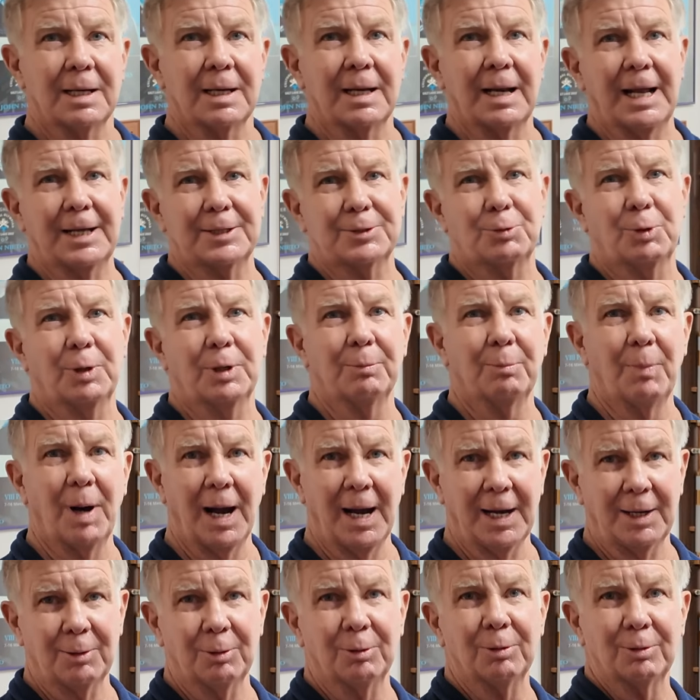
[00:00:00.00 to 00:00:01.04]
and then that's when
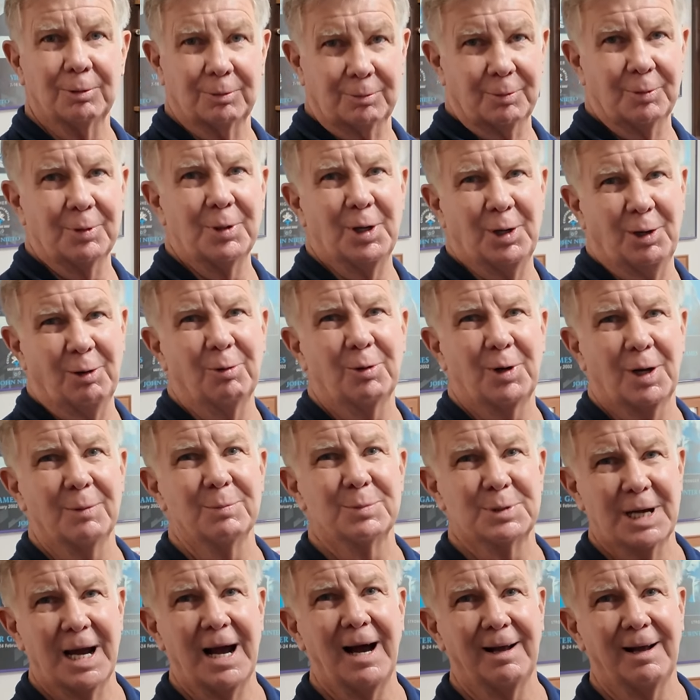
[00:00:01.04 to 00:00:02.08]
Michael, comes